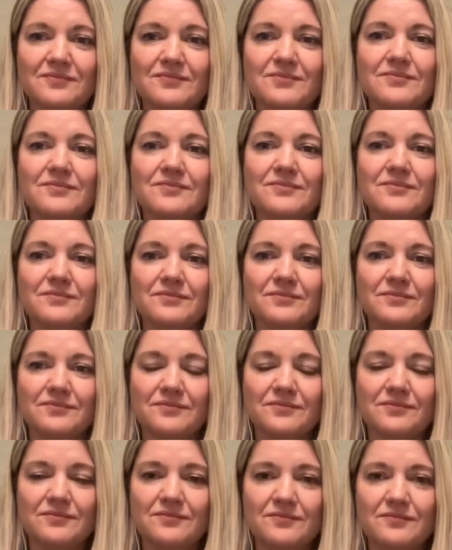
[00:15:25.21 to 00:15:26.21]

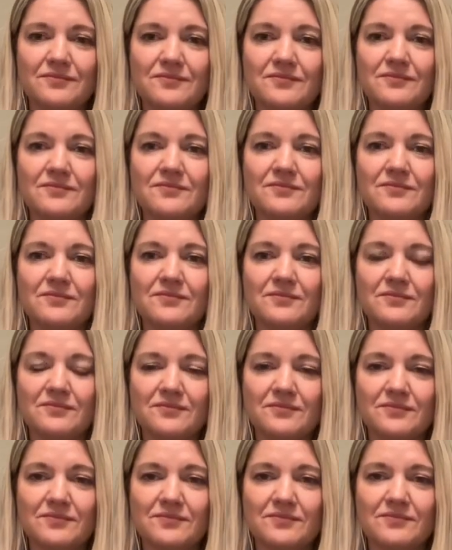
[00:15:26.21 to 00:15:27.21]

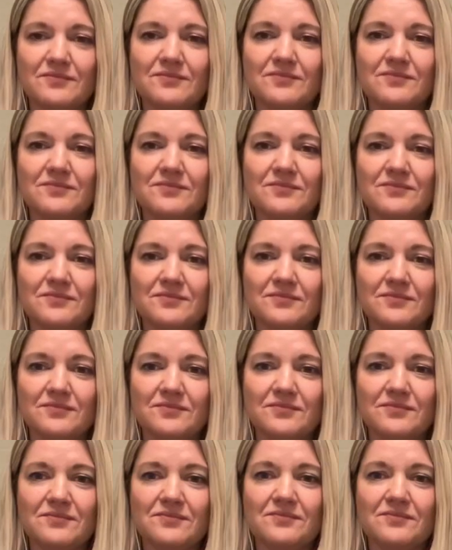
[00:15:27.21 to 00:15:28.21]

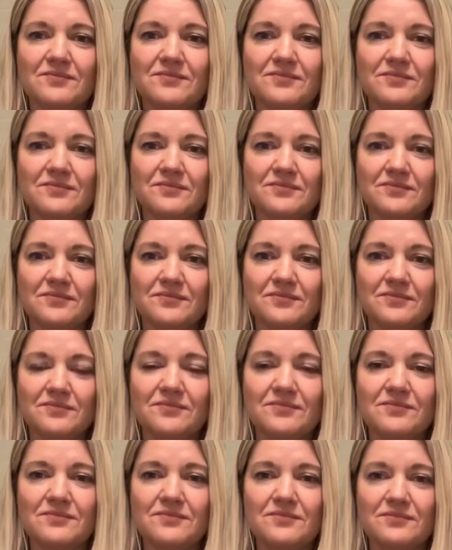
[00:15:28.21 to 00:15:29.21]

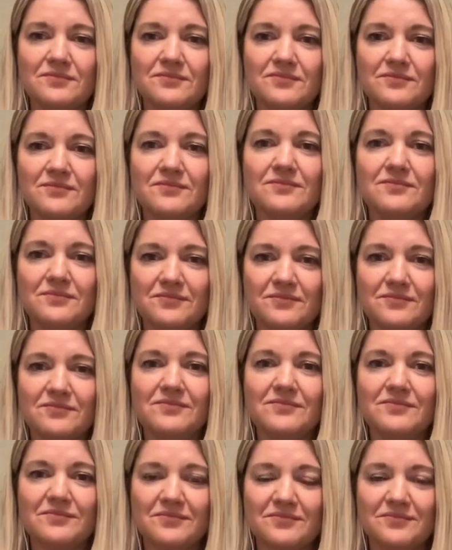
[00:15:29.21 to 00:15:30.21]

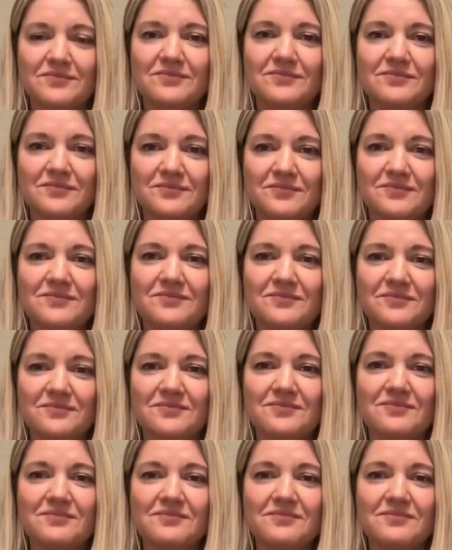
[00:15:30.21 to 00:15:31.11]
[no speech]